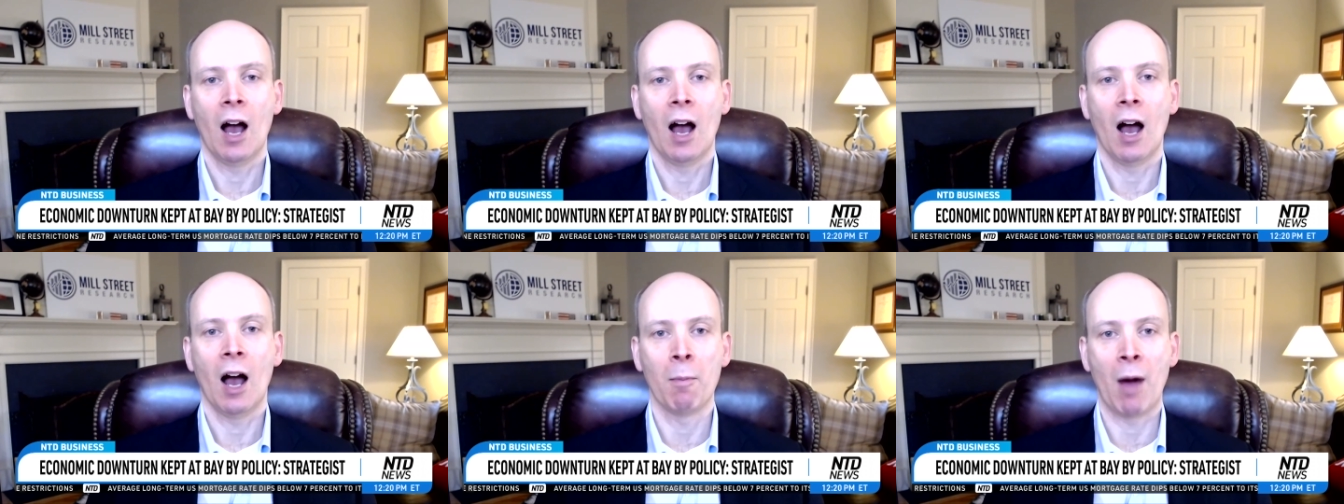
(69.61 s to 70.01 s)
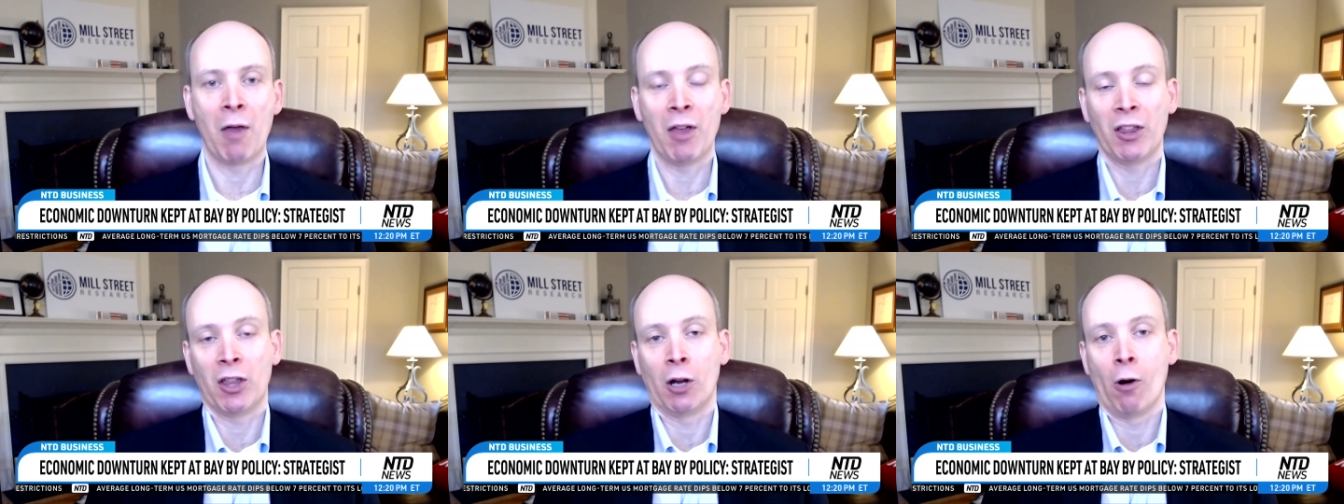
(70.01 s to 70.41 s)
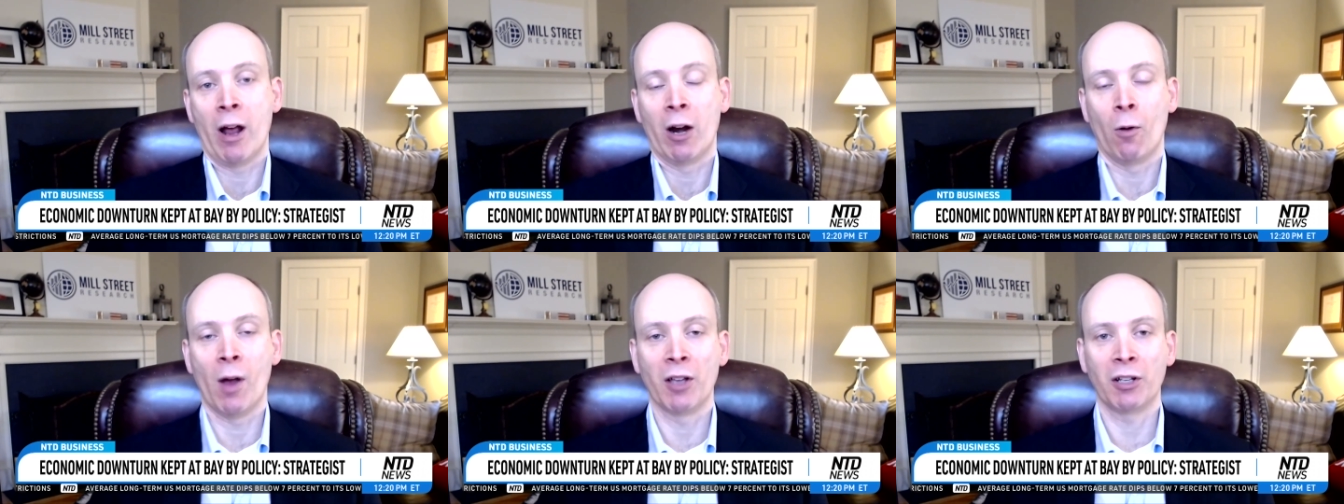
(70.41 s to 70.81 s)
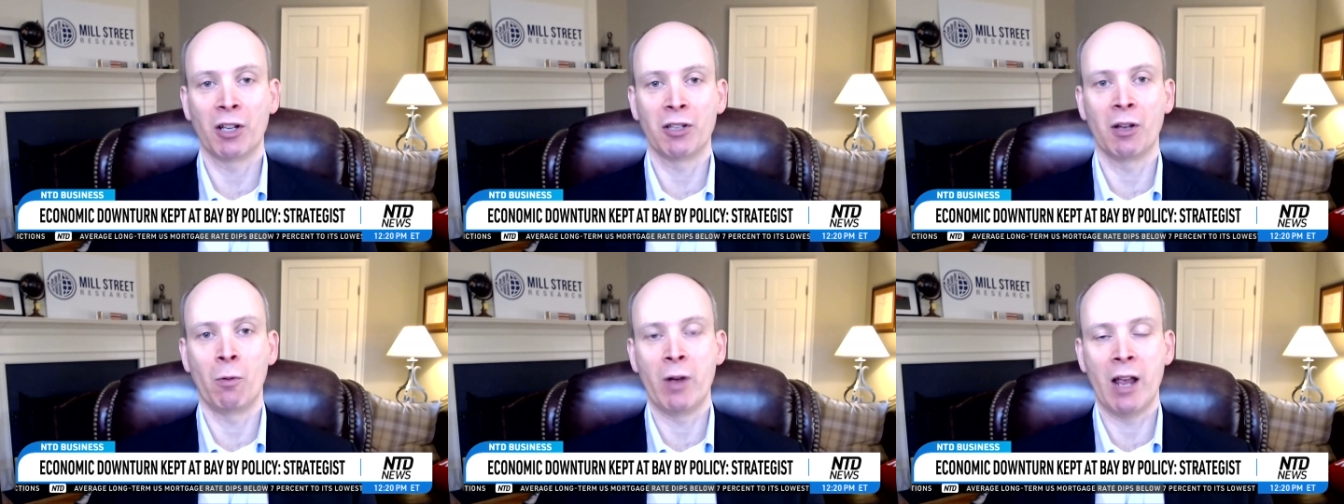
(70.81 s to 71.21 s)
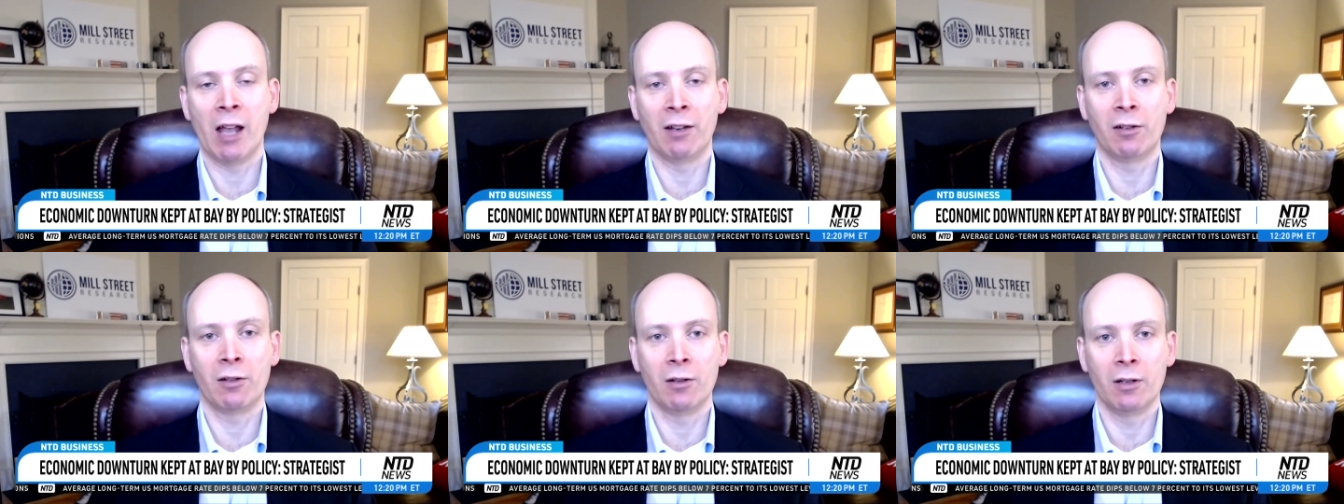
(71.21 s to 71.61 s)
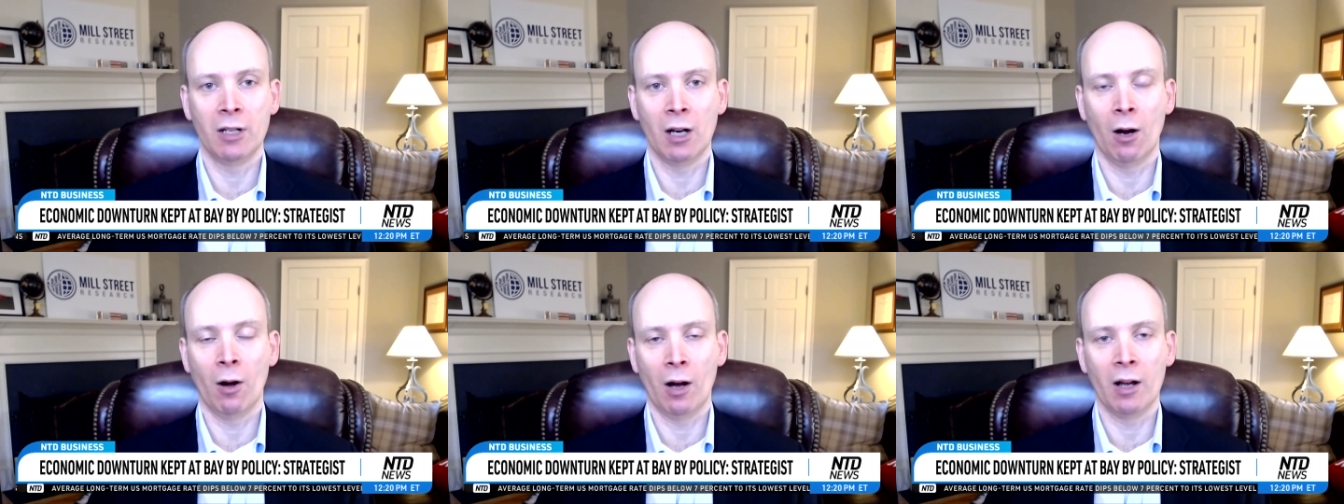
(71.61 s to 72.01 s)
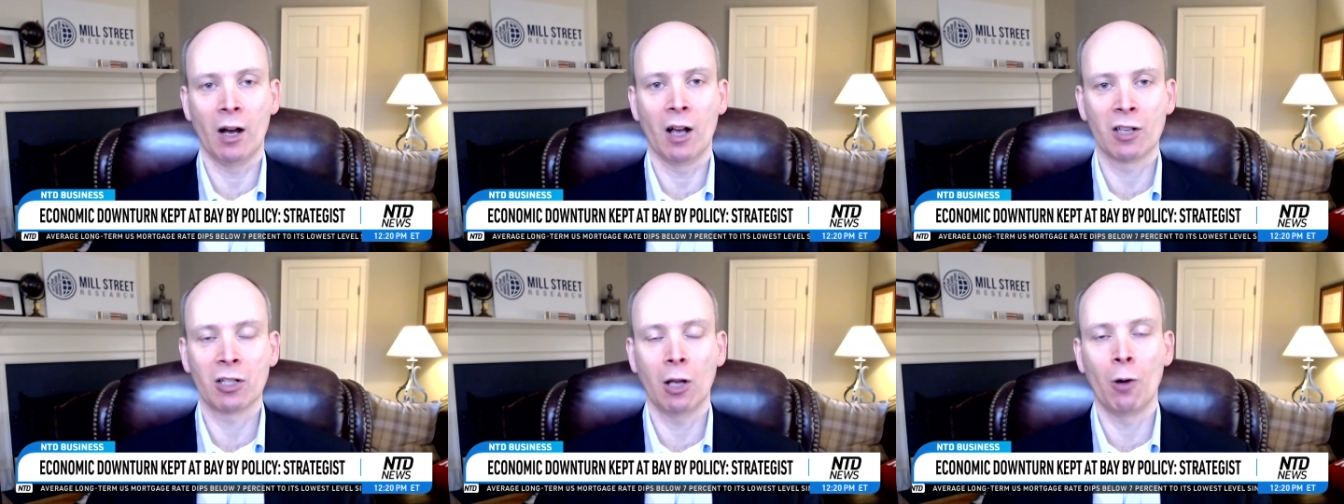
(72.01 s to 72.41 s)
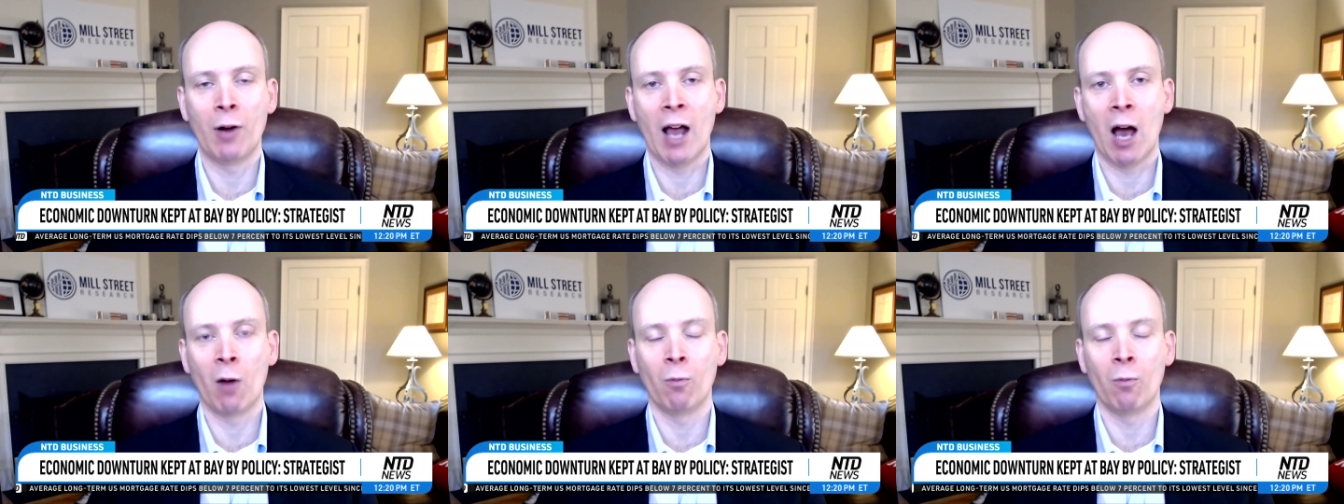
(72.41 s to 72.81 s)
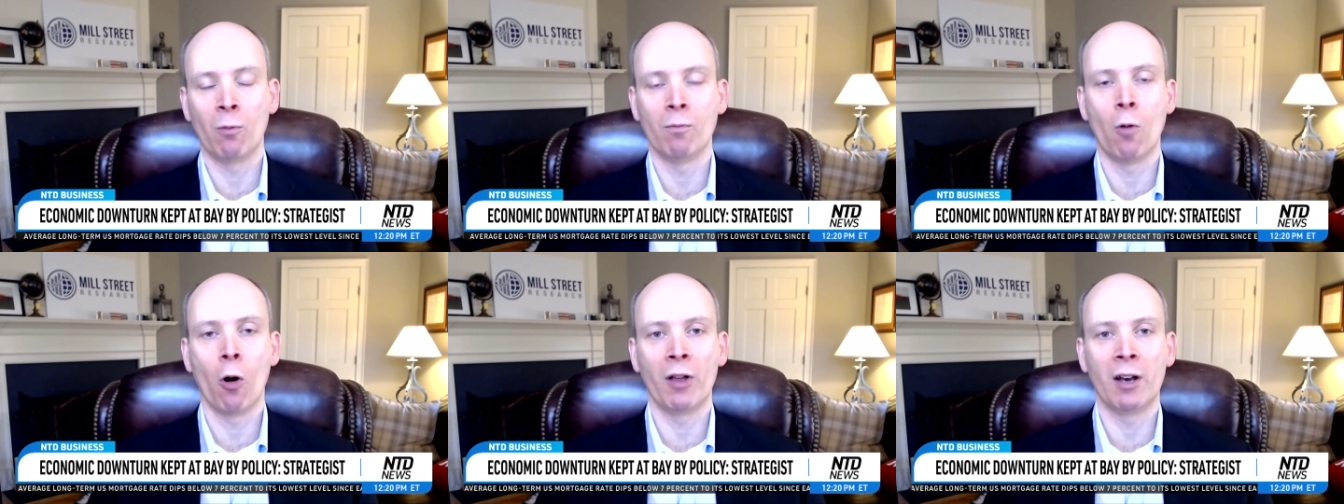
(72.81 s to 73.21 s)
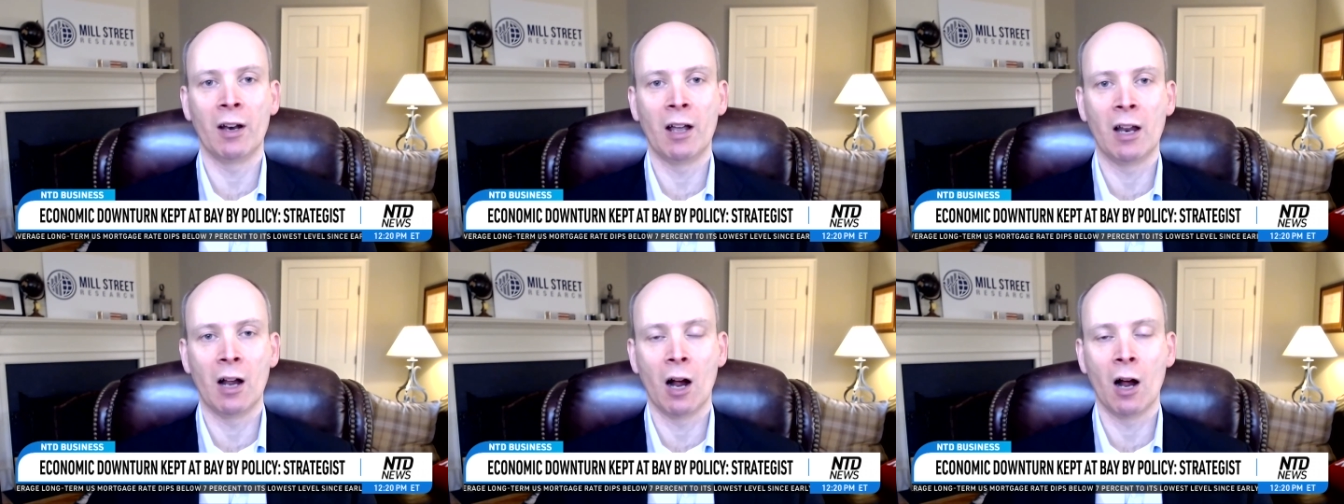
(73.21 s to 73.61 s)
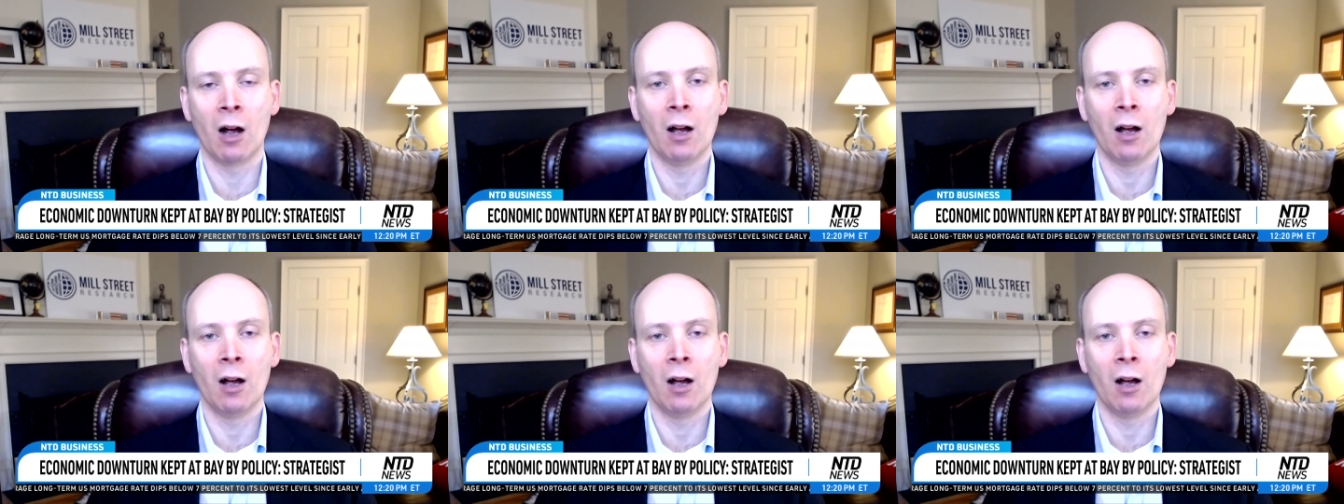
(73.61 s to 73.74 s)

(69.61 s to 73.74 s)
I think the greater risk is that we get, a slowdown more than